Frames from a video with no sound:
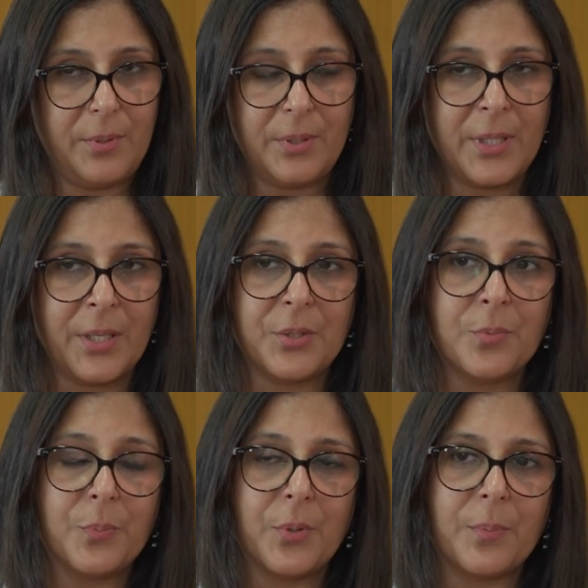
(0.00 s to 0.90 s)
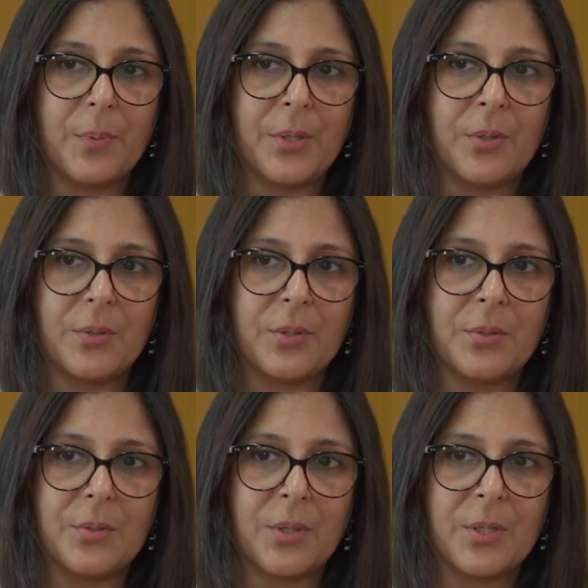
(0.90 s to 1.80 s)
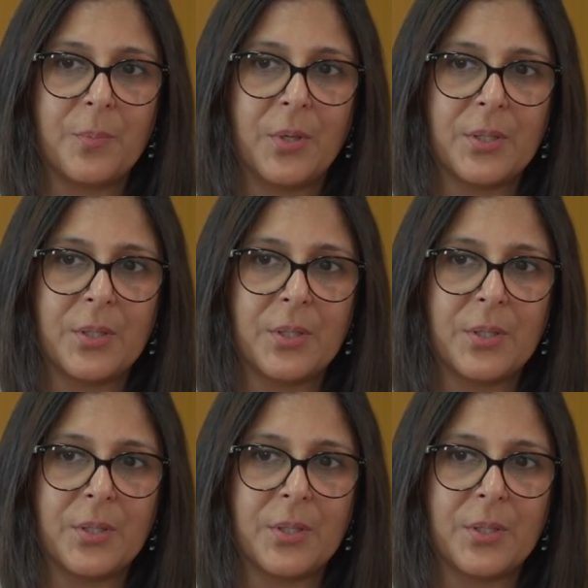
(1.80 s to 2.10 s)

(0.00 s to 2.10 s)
yeah, you talked about